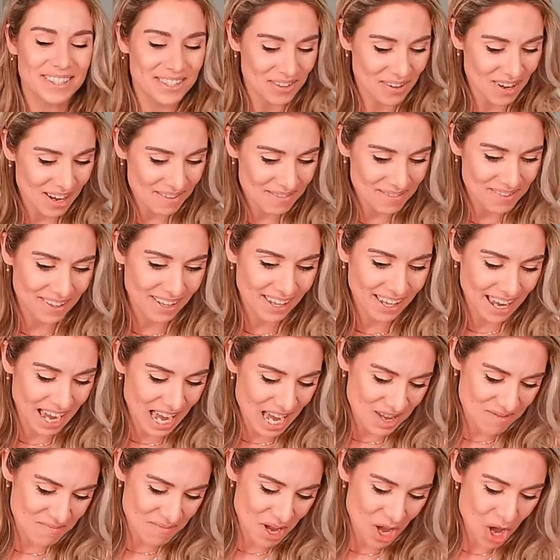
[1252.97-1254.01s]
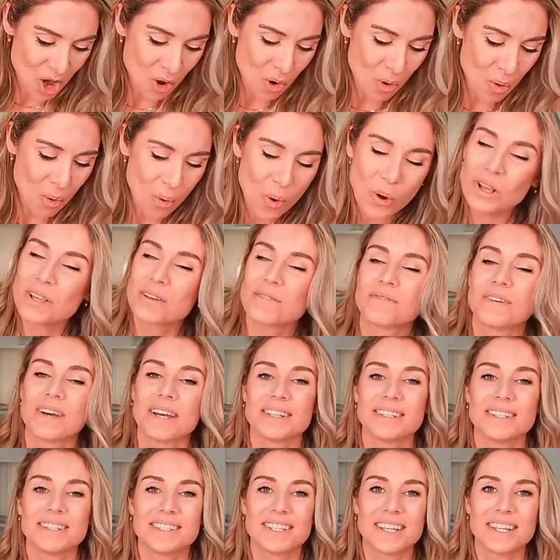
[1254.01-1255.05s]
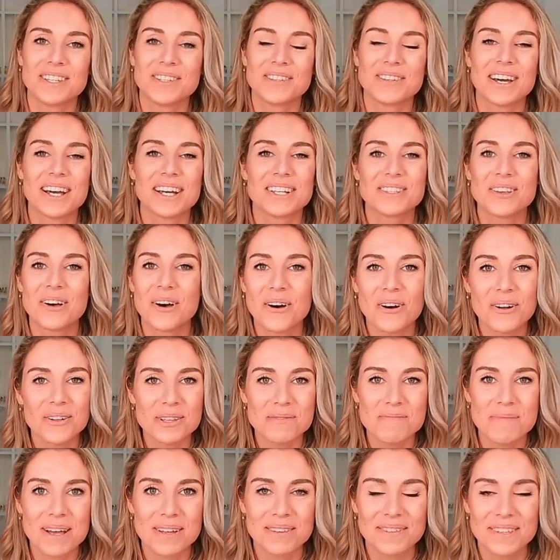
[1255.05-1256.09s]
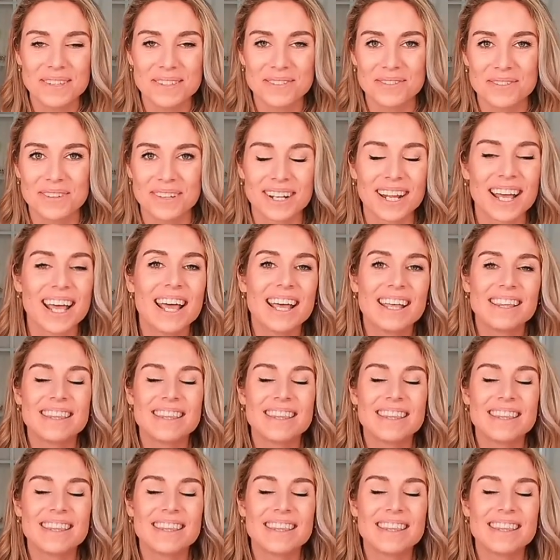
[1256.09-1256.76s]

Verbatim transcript: so I feel like I'm qualified to tell you guys all about this one.